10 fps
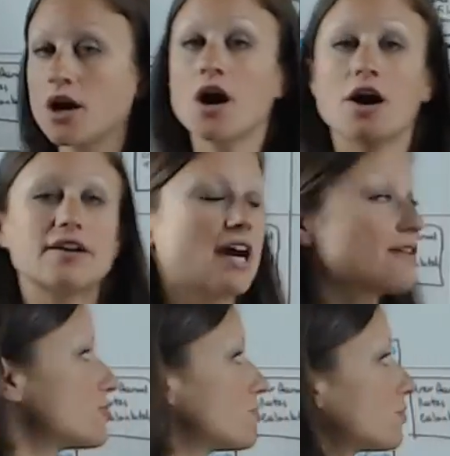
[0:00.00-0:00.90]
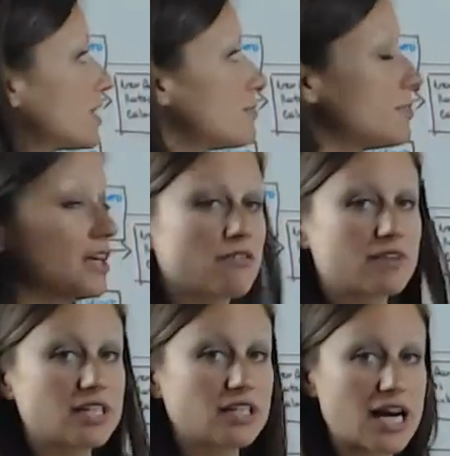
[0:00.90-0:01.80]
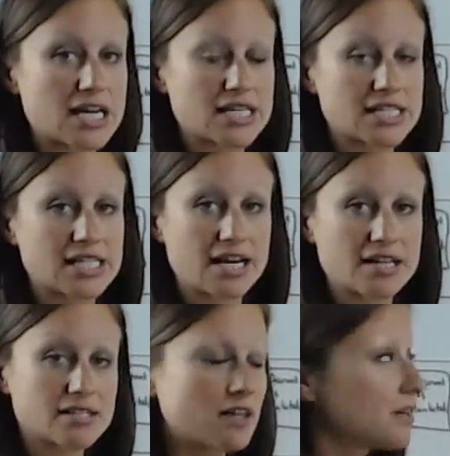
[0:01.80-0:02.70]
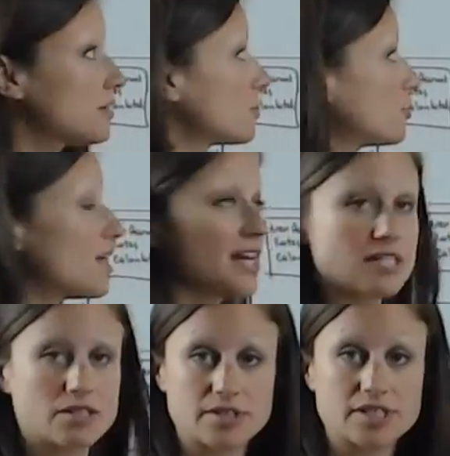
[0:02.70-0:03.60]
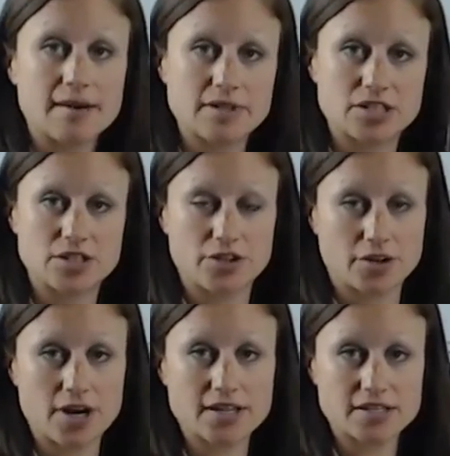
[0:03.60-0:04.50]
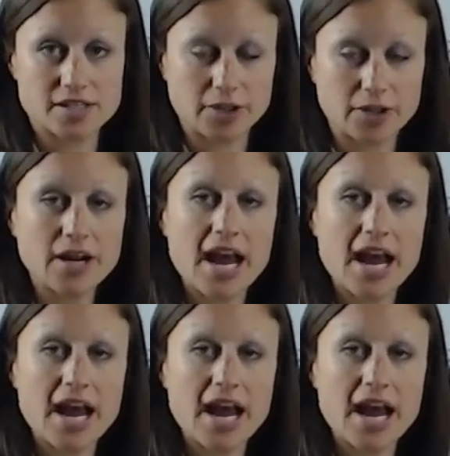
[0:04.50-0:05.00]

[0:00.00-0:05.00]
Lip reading: are now truly being realized as credits or debits to your customer,